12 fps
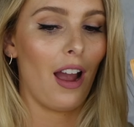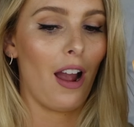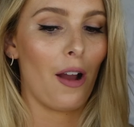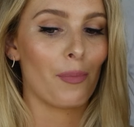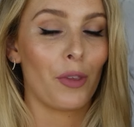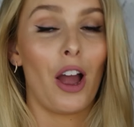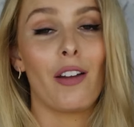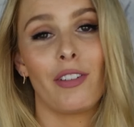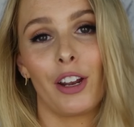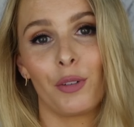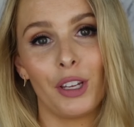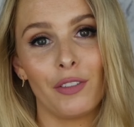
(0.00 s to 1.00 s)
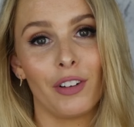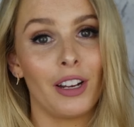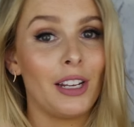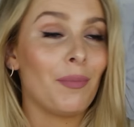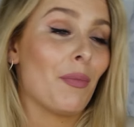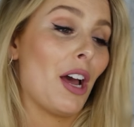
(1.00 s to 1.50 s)
I found it really
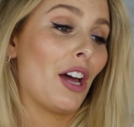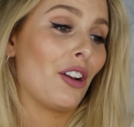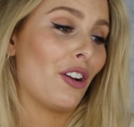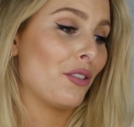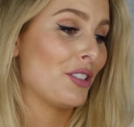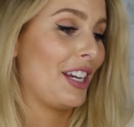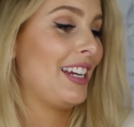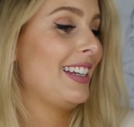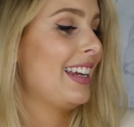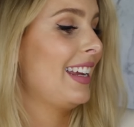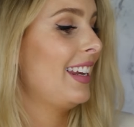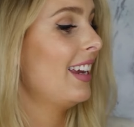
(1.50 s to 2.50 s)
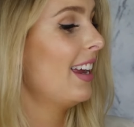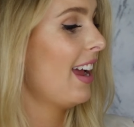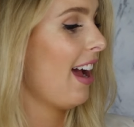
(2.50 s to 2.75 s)
funny. I don't know if she did.